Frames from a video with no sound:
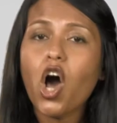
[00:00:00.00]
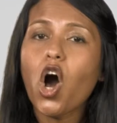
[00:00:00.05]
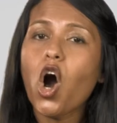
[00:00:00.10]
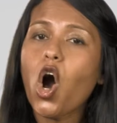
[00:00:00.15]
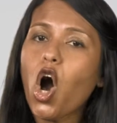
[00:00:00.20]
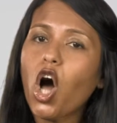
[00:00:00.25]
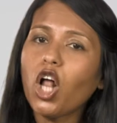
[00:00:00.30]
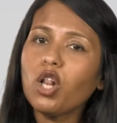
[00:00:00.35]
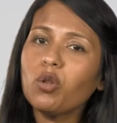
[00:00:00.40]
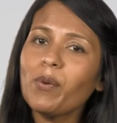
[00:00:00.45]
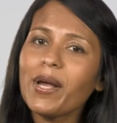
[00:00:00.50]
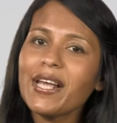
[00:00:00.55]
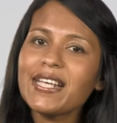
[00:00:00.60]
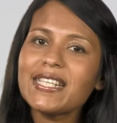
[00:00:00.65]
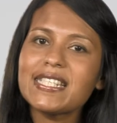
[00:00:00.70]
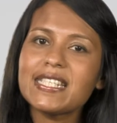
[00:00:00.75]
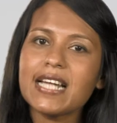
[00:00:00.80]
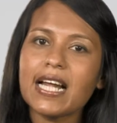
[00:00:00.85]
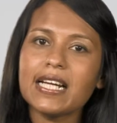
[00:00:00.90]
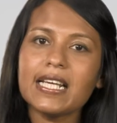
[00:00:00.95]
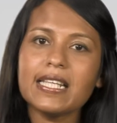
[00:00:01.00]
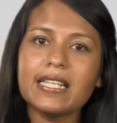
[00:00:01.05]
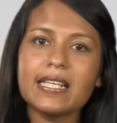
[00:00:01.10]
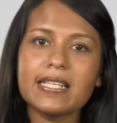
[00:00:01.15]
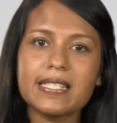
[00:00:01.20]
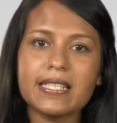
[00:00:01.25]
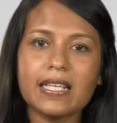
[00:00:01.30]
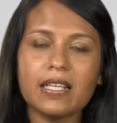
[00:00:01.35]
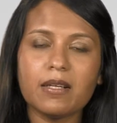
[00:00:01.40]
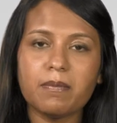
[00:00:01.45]
Always study the
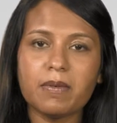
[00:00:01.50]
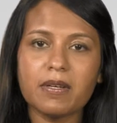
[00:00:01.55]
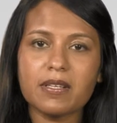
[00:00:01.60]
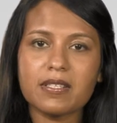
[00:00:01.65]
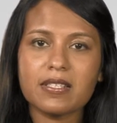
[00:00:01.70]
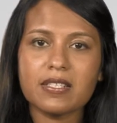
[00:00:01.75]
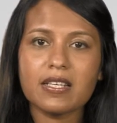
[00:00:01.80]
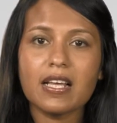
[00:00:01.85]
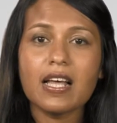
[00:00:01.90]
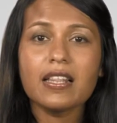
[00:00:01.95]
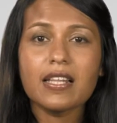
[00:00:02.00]
syllabus.